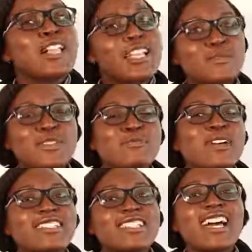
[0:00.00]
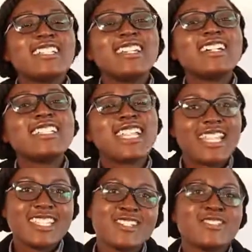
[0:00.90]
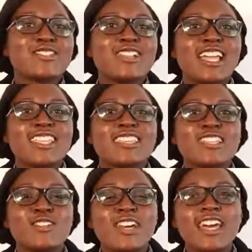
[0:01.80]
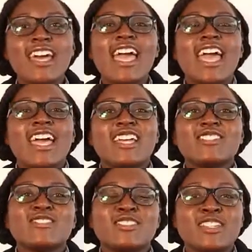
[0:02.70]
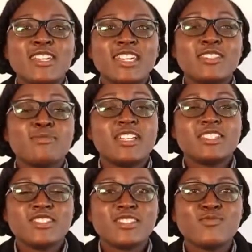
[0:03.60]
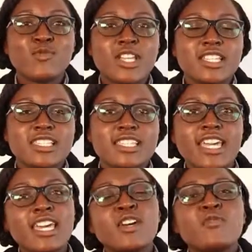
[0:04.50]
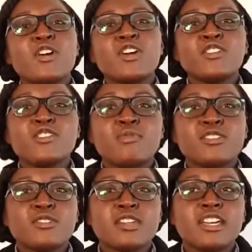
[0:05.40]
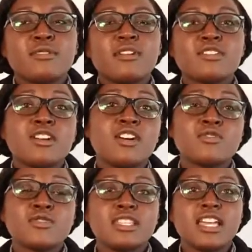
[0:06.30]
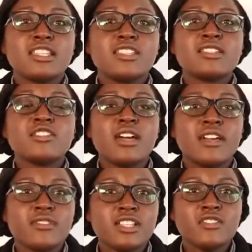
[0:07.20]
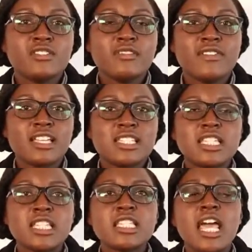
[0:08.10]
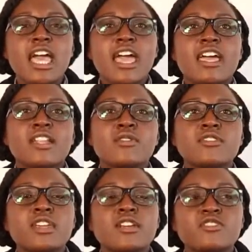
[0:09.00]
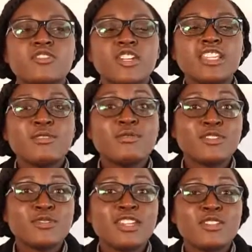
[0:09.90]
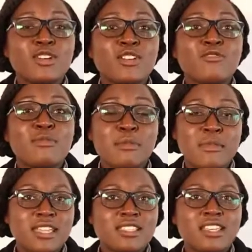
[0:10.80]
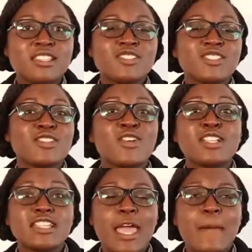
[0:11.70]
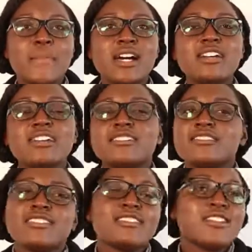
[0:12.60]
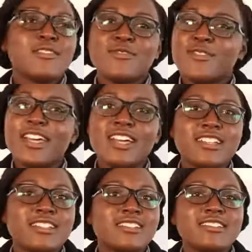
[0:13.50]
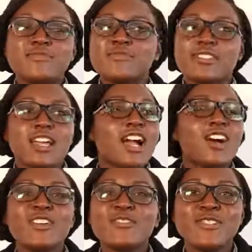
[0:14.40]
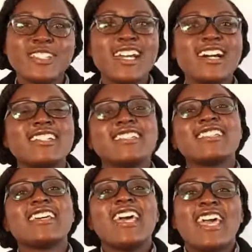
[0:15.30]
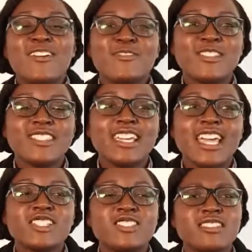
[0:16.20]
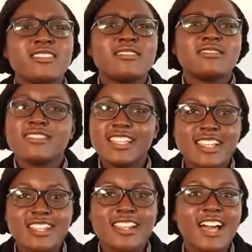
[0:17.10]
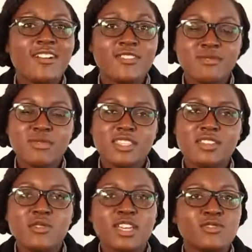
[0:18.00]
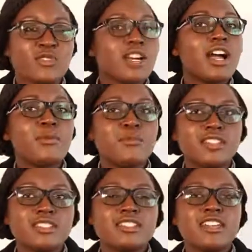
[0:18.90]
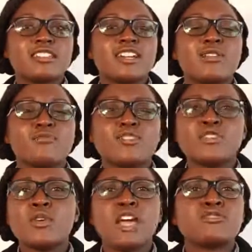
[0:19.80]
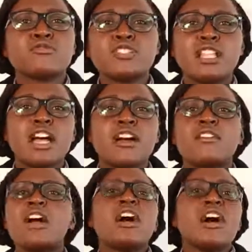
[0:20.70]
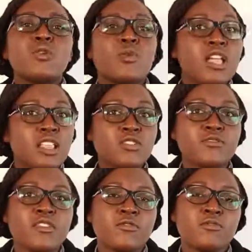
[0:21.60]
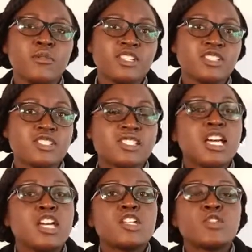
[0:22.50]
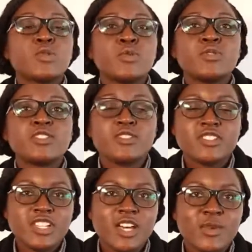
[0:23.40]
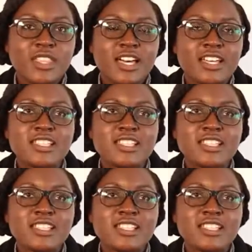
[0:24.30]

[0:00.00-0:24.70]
Welcome to my channel, Atieno Gola the Lawyer, and today is Mentorship Wednesday. We're going to be talking about how to study in Ivy League universities, and joining me today is one of my mentors. She's called Emmah. She's a friend, a confidant, everything, and she's studying in Harvard, by the way, and doing her PhD at Cambridge, so I know she'll have a wealth of information to share with